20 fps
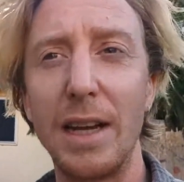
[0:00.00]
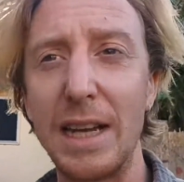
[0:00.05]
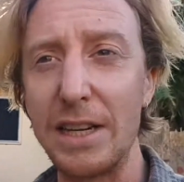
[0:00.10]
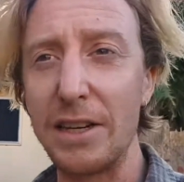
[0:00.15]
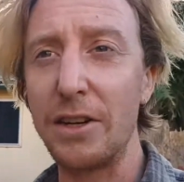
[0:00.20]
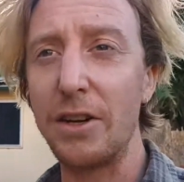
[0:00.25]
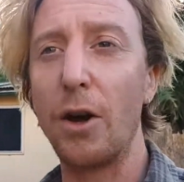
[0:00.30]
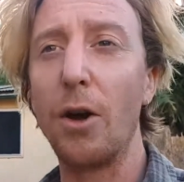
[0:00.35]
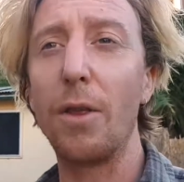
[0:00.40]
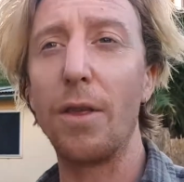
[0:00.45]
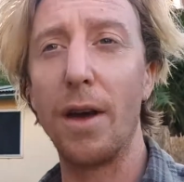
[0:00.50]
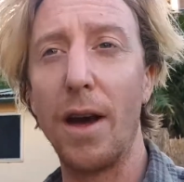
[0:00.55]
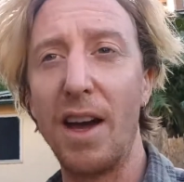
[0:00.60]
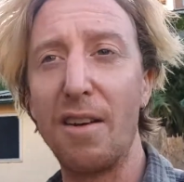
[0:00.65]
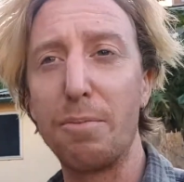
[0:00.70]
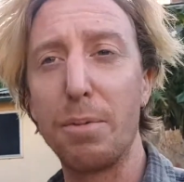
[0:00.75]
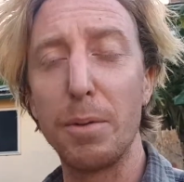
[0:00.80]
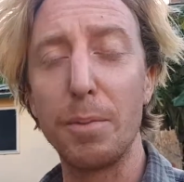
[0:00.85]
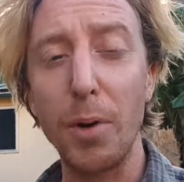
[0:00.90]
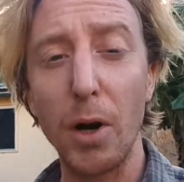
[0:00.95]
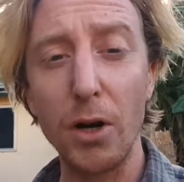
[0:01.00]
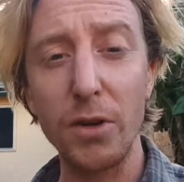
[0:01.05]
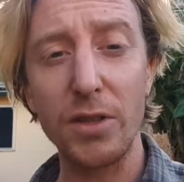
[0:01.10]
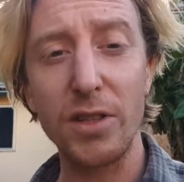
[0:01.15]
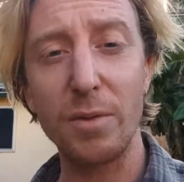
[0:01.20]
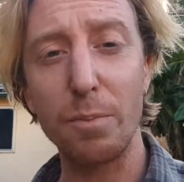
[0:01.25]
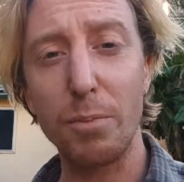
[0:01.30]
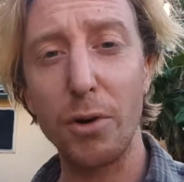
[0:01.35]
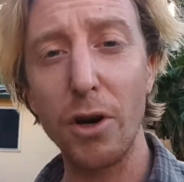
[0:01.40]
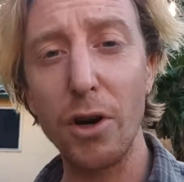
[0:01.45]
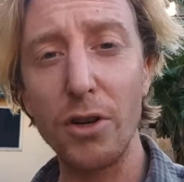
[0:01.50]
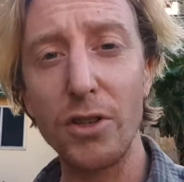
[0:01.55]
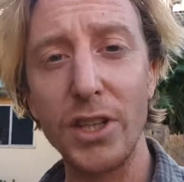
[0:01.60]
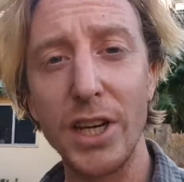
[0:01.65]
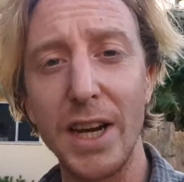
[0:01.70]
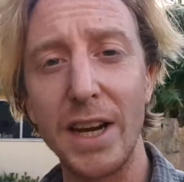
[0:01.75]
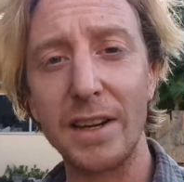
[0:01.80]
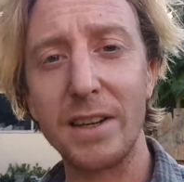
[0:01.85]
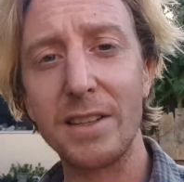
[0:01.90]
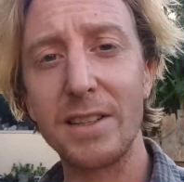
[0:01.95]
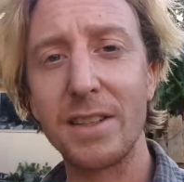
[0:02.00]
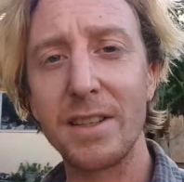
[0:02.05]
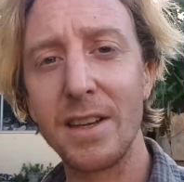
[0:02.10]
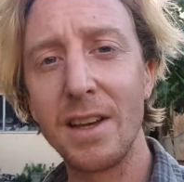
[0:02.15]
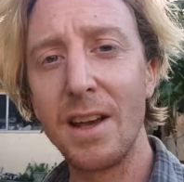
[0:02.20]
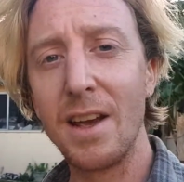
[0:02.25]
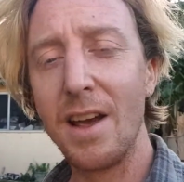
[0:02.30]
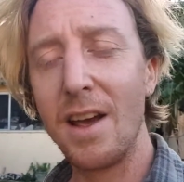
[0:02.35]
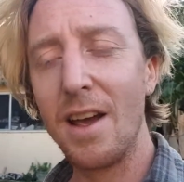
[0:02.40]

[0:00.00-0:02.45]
let you know that I've proposed some projects.